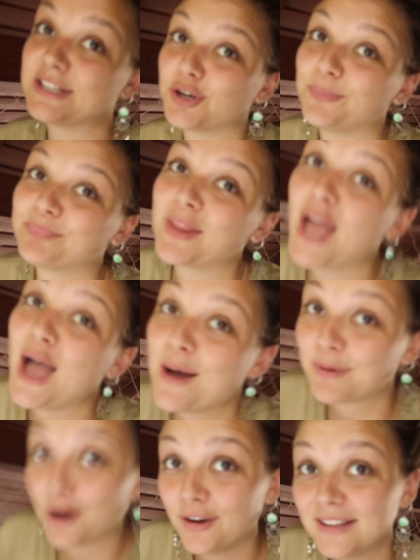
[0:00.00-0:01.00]
So
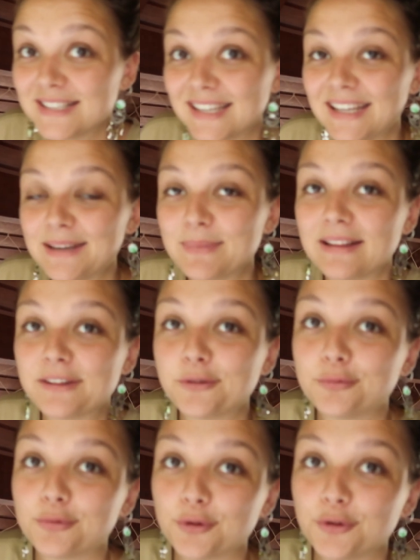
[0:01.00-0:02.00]
I'm currently sitting in my
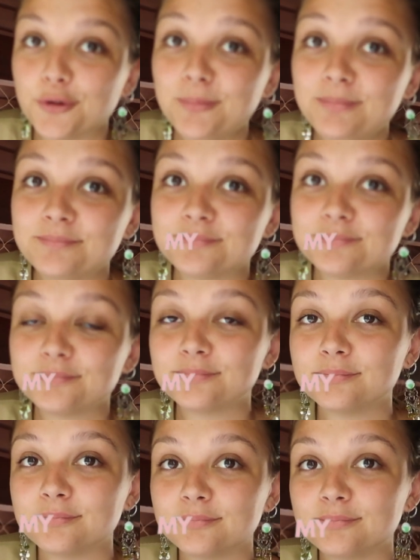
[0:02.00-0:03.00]
little room,
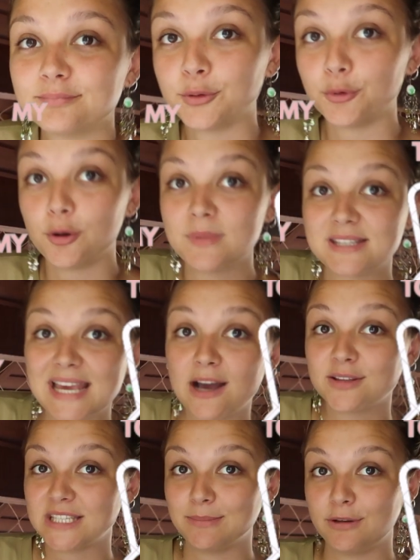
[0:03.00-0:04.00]
the room that's
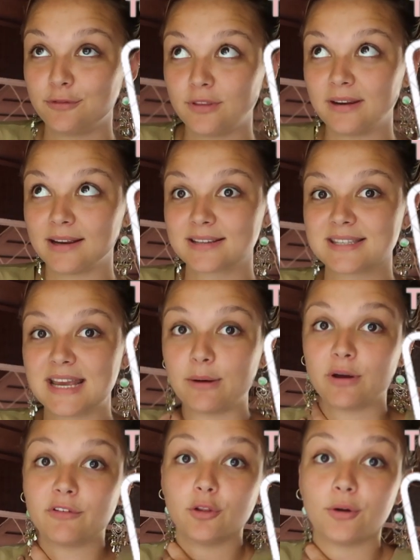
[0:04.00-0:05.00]
housing me for the next
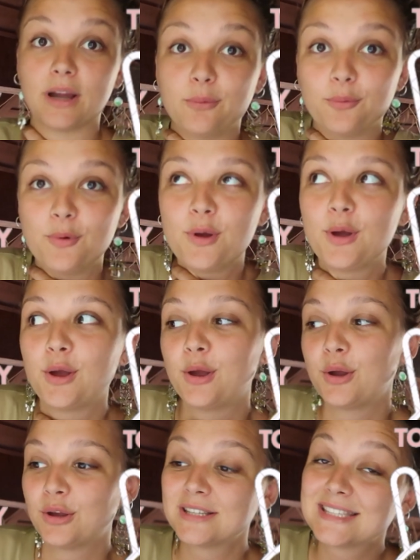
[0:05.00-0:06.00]
however long I
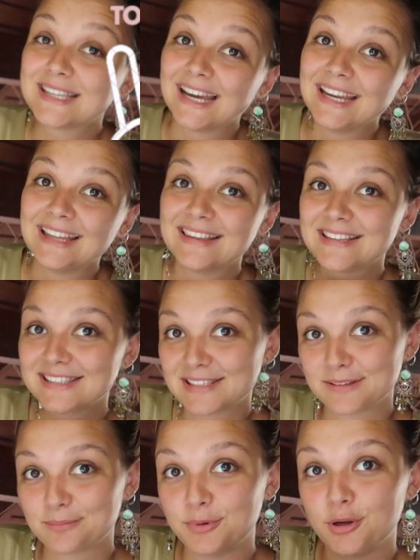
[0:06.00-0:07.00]
stay in this
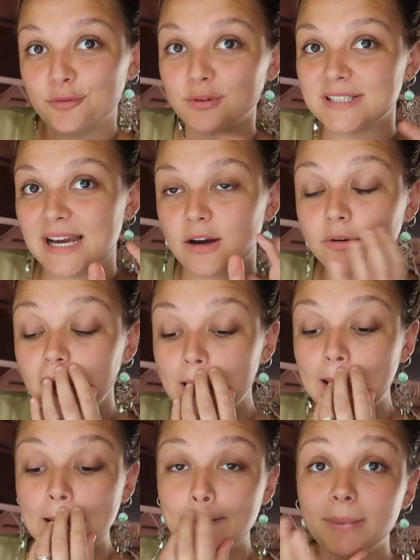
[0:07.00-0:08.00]
beautiful town.
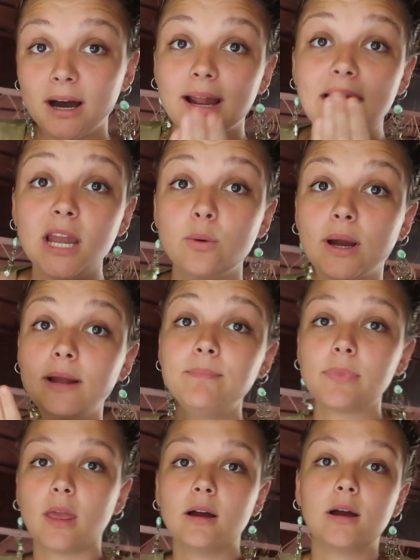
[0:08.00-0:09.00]
But
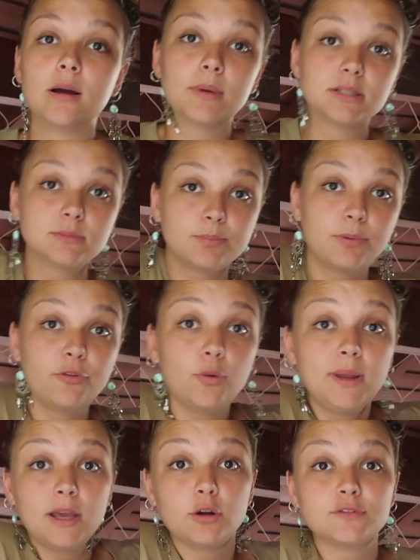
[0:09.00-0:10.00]
anyway, before
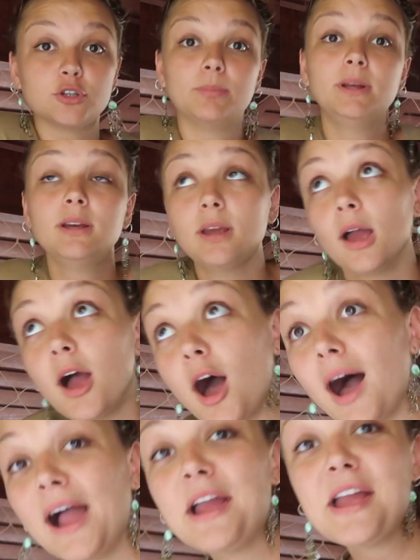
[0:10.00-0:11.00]
we get off topic,
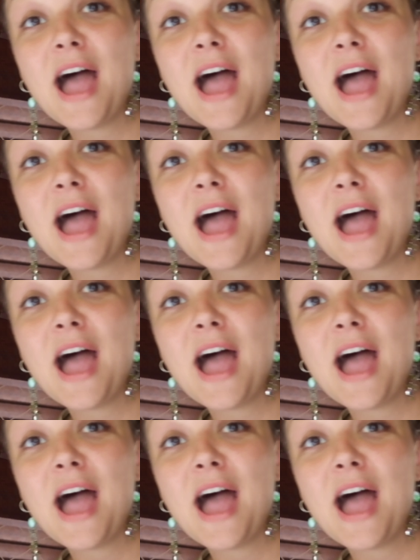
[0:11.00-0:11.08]
I